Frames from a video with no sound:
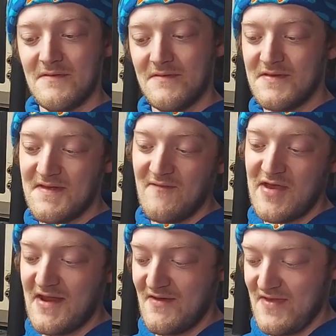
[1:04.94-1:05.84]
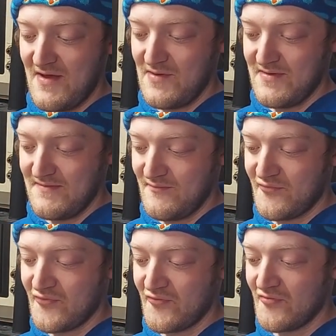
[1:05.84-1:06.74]
doesn't have a date on that one.
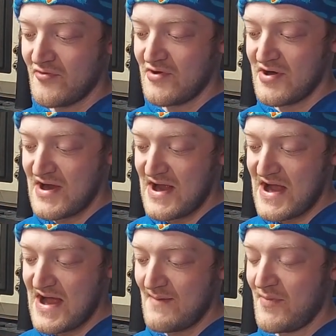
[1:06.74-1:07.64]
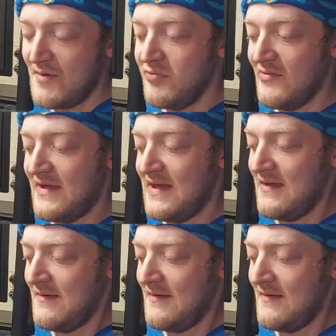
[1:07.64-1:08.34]
Probably